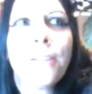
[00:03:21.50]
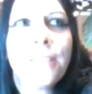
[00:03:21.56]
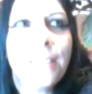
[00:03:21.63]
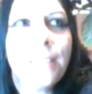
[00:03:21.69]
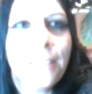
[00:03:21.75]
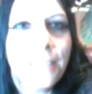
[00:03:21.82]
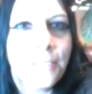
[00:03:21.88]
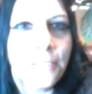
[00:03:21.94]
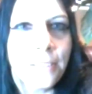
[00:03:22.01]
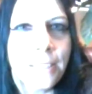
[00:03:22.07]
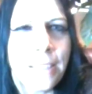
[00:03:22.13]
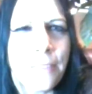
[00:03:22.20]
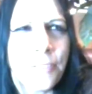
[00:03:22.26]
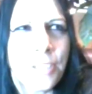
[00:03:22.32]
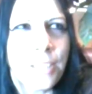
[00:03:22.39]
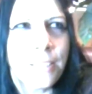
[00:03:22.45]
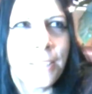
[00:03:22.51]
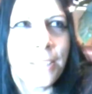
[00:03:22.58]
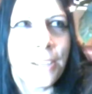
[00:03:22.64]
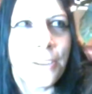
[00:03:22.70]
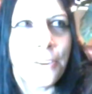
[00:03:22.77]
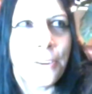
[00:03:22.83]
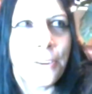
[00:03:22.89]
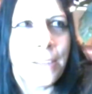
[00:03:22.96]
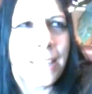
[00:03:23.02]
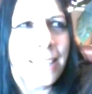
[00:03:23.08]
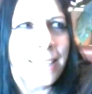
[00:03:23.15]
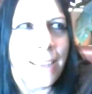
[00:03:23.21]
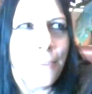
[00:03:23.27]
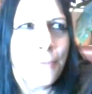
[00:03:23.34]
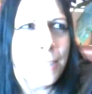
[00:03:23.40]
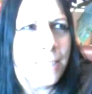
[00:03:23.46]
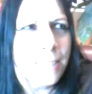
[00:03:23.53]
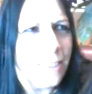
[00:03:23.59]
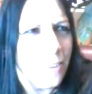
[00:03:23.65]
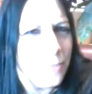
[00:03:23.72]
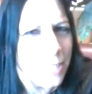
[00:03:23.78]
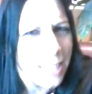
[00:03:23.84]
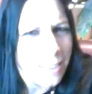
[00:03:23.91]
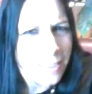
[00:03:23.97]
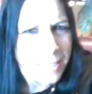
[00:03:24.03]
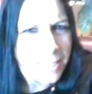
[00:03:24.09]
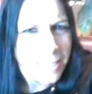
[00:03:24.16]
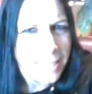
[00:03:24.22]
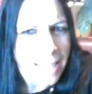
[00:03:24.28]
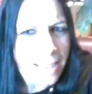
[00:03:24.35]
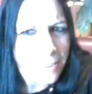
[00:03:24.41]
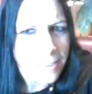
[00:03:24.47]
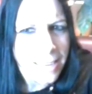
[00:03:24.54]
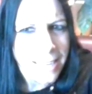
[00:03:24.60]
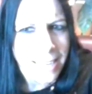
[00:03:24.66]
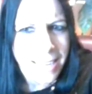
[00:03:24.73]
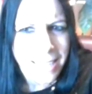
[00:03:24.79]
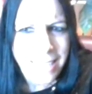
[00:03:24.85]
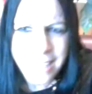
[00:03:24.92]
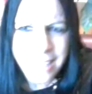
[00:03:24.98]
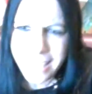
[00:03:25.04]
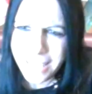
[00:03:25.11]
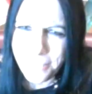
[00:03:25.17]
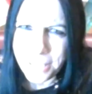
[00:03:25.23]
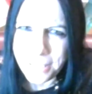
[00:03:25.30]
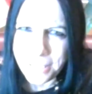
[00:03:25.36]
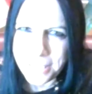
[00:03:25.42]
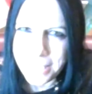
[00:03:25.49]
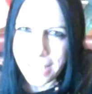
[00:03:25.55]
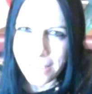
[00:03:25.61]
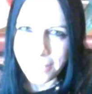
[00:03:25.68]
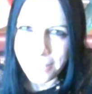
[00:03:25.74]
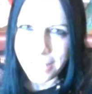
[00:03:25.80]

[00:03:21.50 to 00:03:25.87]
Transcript: Sinister in San Francisco. I think was that on Saturday night? I think it was on Saturday